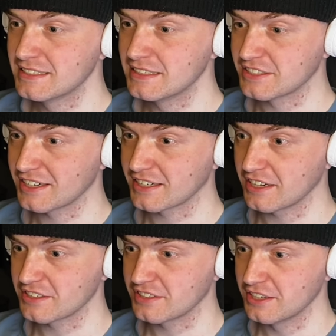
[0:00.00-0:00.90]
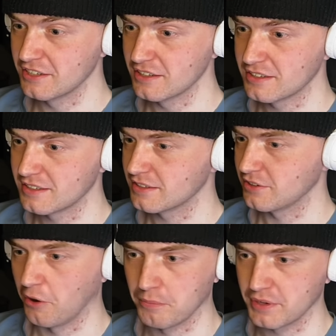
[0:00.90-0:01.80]
He's gonna cut the tail?
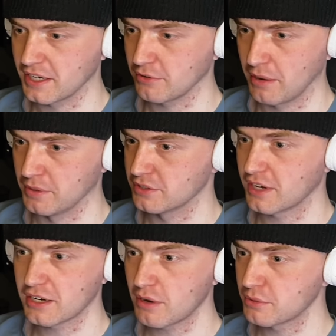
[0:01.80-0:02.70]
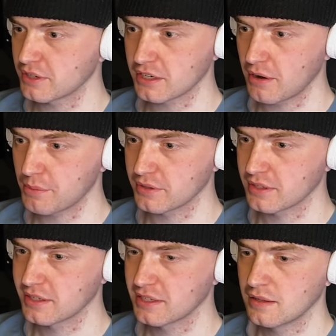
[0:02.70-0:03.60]
Nope, you gotta grab it. You grabbed
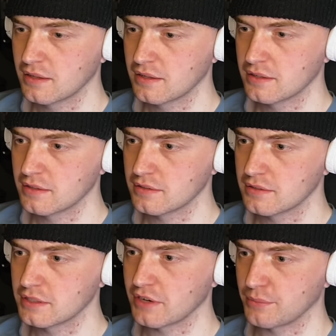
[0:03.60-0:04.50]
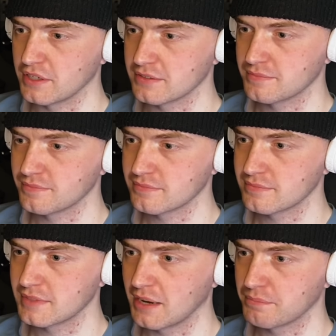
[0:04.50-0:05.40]
it.
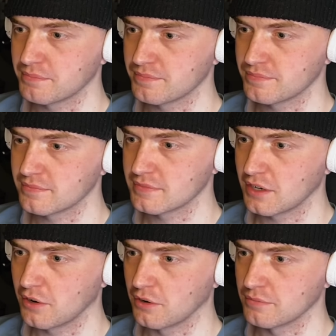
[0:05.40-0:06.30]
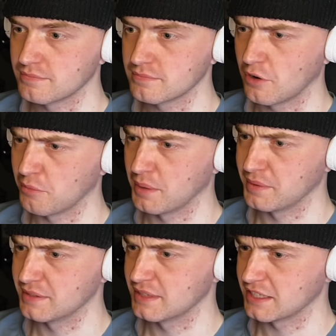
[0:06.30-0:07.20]
Yep. Oh, or
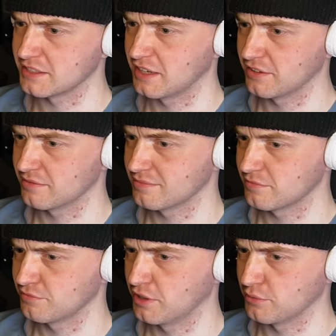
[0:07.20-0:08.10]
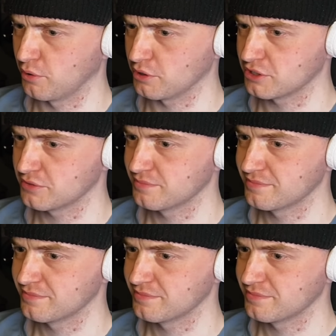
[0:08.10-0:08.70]
maybe that's not what works.